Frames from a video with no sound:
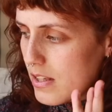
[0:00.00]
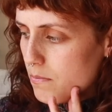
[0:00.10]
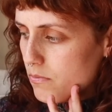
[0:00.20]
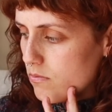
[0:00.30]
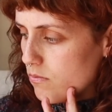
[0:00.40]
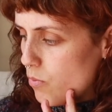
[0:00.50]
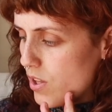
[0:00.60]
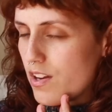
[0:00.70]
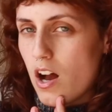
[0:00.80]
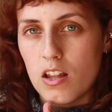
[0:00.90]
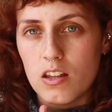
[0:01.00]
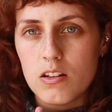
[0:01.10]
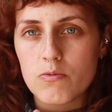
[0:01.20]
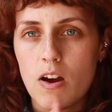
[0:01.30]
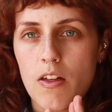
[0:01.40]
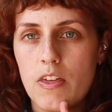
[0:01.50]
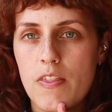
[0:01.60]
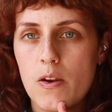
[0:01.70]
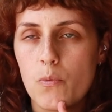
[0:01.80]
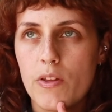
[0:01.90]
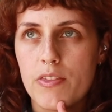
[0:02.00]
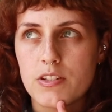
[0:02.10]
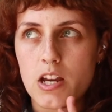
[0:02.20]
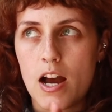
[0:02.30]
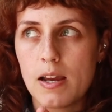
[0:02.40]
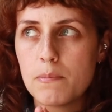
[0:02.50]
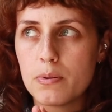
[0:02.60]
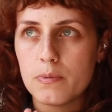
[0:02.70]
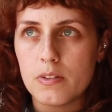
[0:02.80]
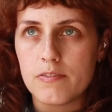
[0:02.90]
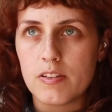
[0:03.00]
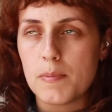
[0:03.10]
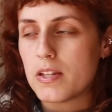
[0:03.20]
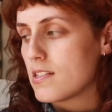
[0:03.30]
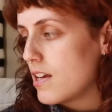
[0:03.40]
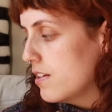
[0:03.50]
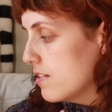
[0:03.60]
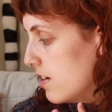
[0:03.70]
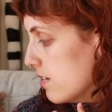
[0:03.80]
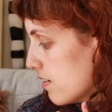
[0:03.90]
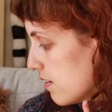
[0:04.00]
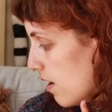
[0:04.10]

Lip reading: them with color rather than with type, if that makes any sense.